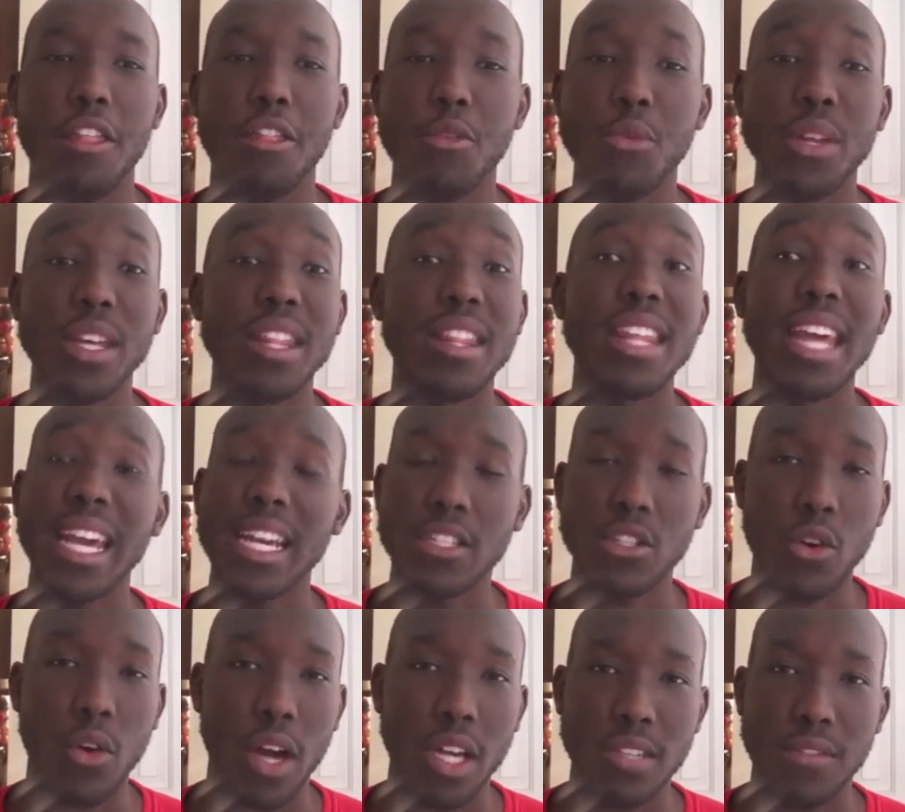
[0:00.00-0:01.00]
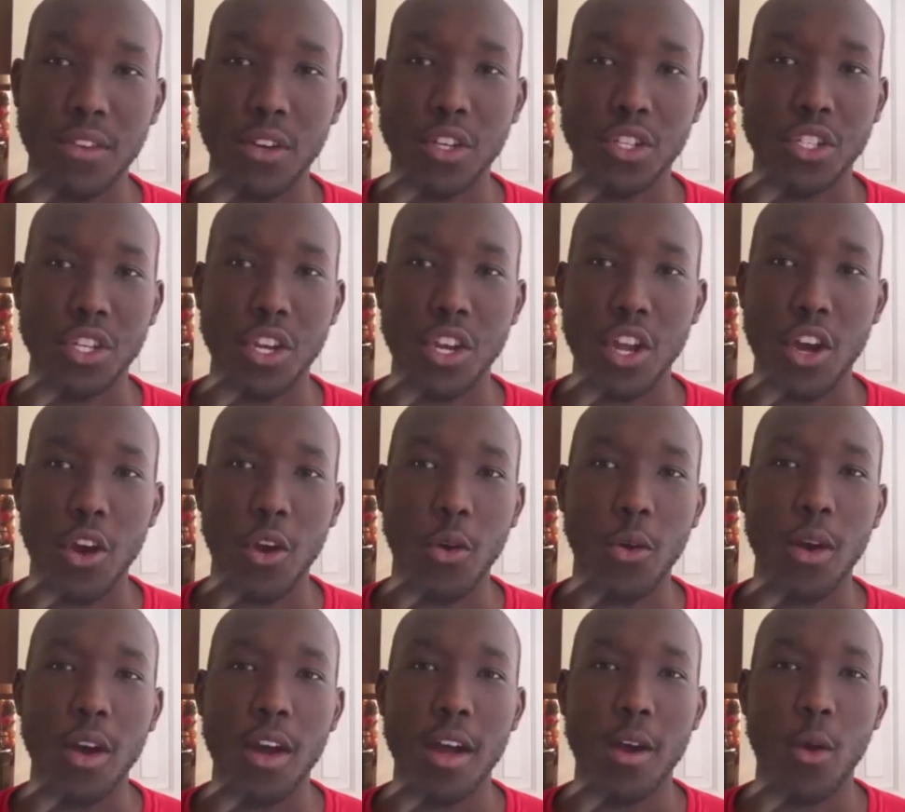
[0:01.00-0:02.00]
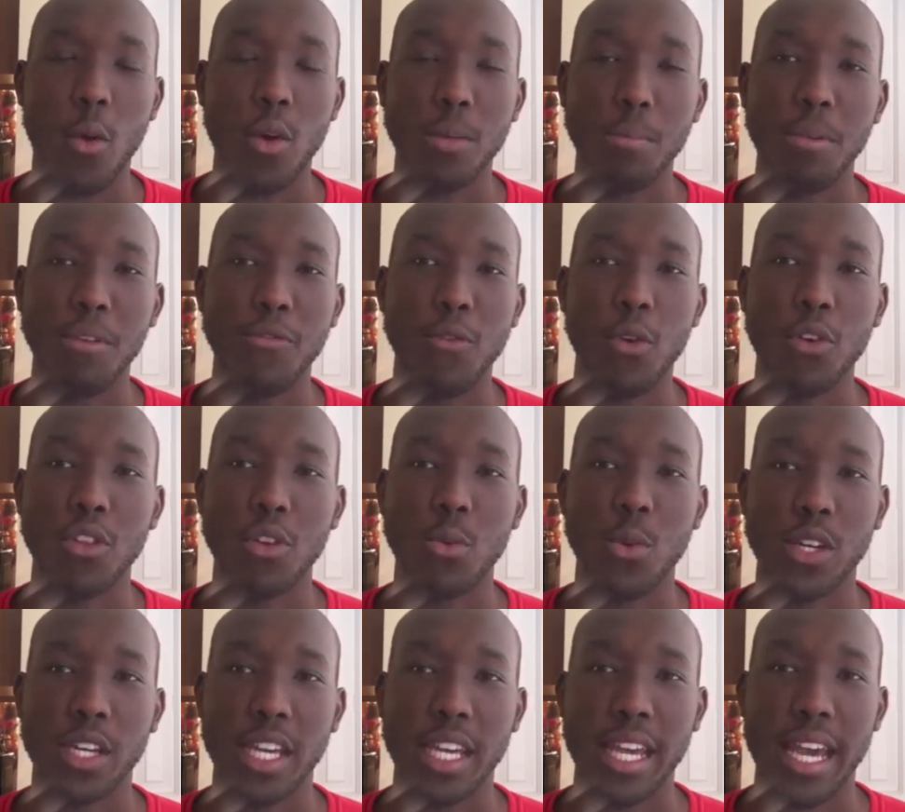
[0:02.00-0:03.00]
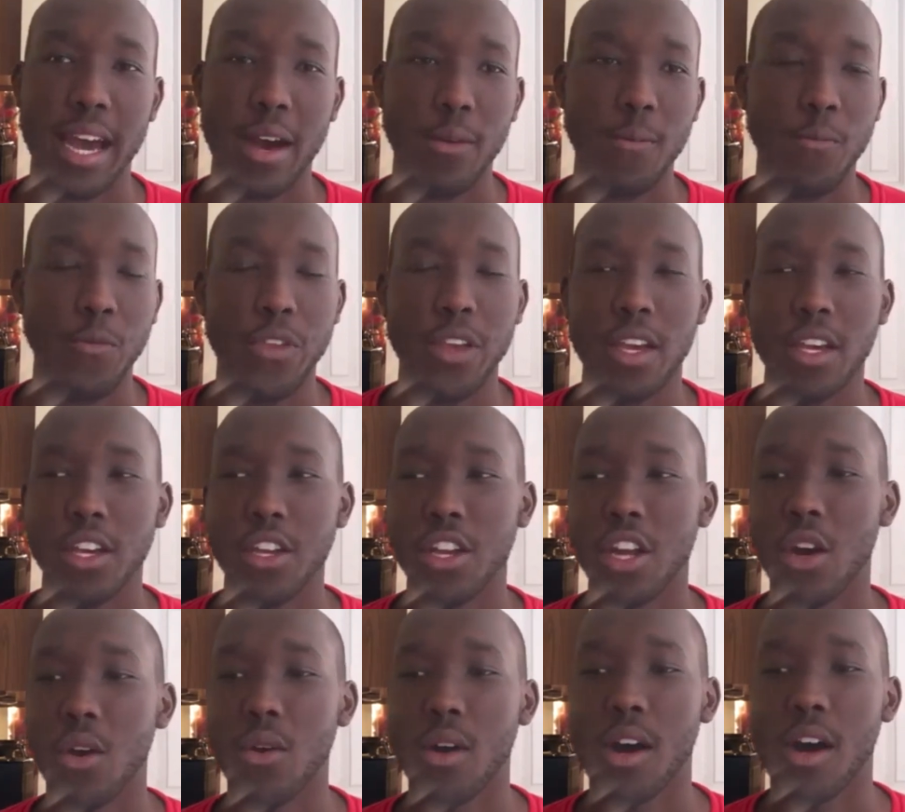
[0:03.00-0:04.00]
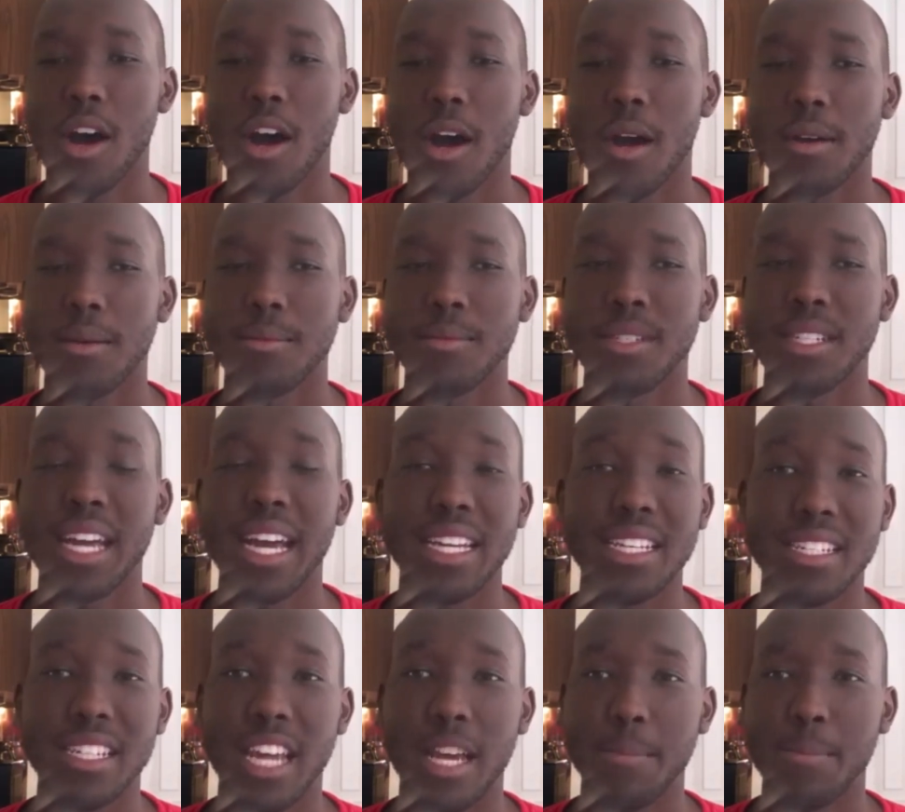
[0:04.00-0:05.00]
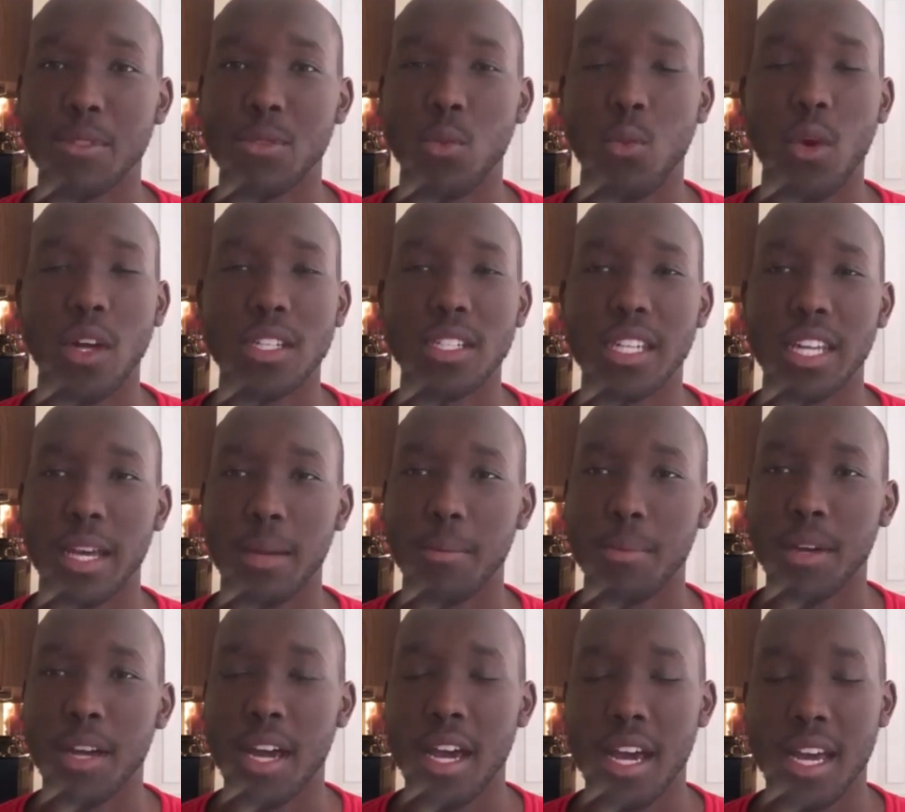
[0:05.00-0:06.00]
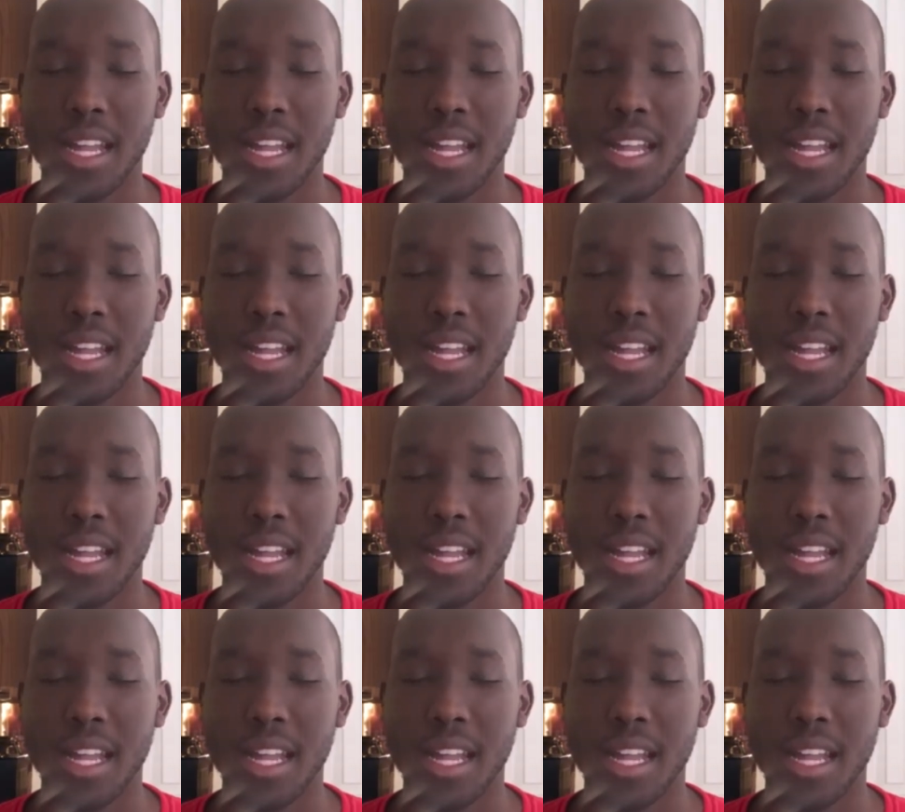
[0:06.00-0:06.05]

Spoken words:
3 things CrossFitters should know when before they're working out. You know, 10 tips, 1 tip.